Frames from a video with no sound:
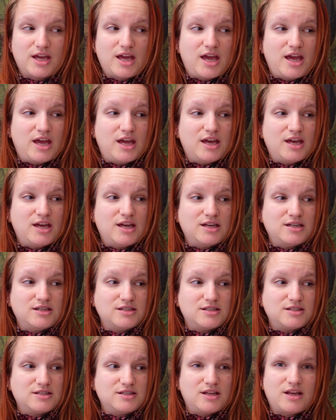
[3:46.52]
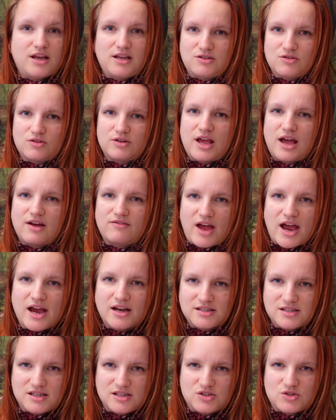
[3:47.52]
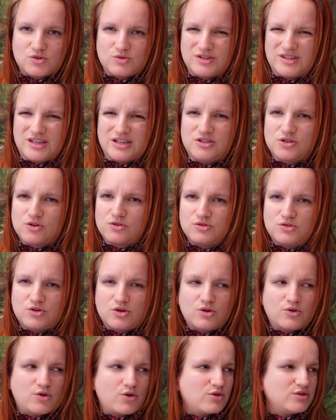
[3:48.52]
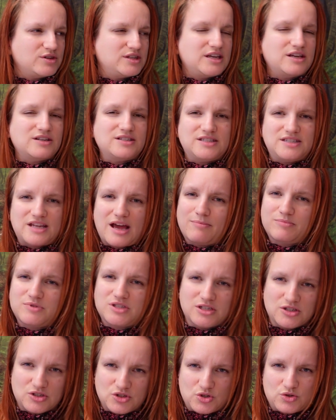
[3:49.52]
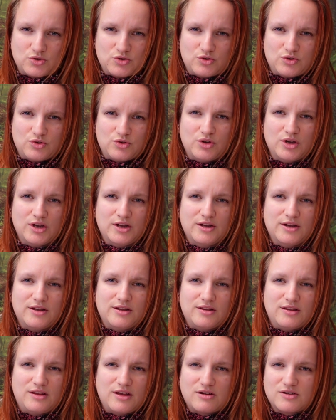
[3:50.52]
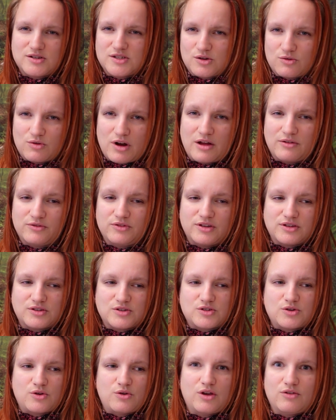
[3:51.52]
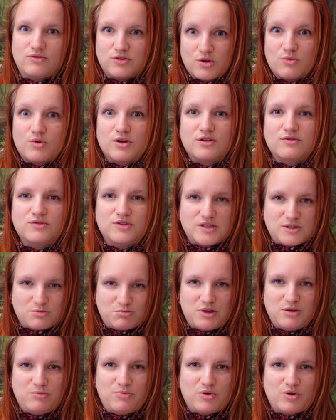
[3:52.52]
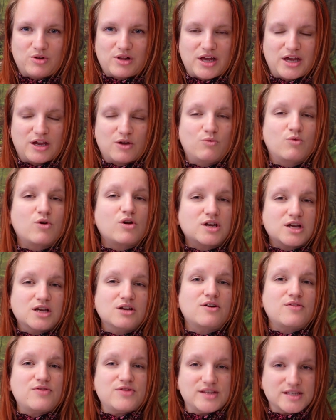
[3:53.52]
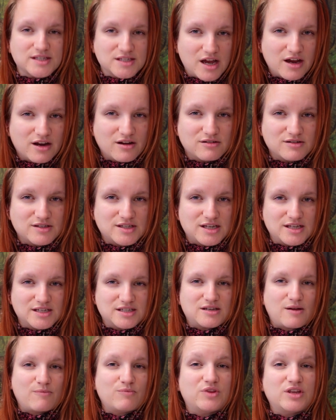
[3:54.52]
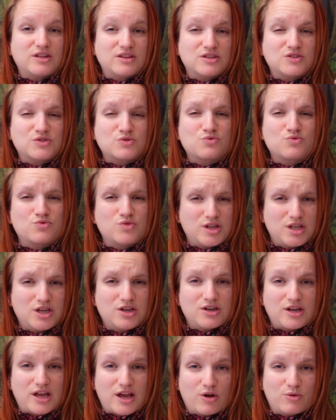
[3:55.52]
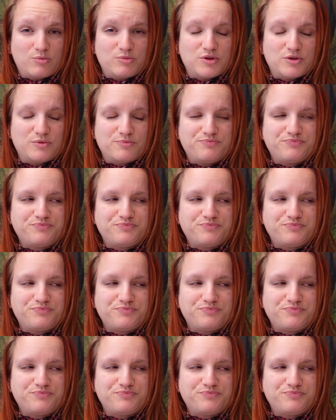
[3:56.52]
And they don't have access to it, they don't know, or they adapt it to their surroundings. So if you're one of these people, like, working on desires is something that's really going to help you.